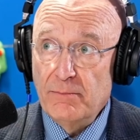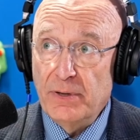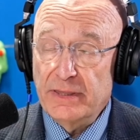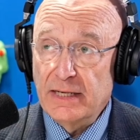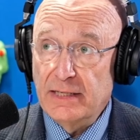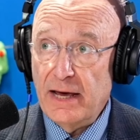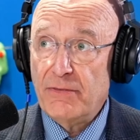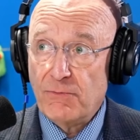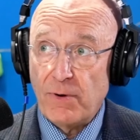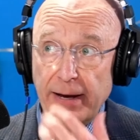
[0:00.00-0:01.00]
But the
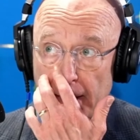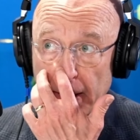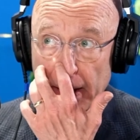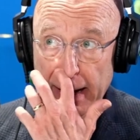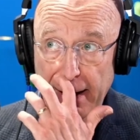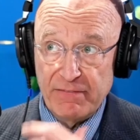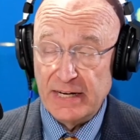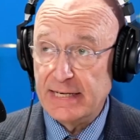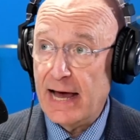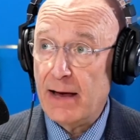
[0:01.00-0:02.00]
death rate and the
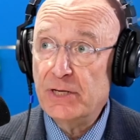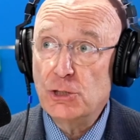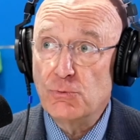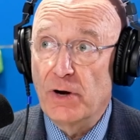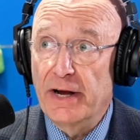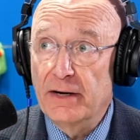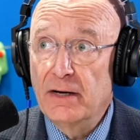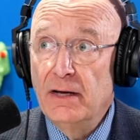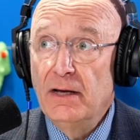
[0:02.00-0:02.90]
damage rate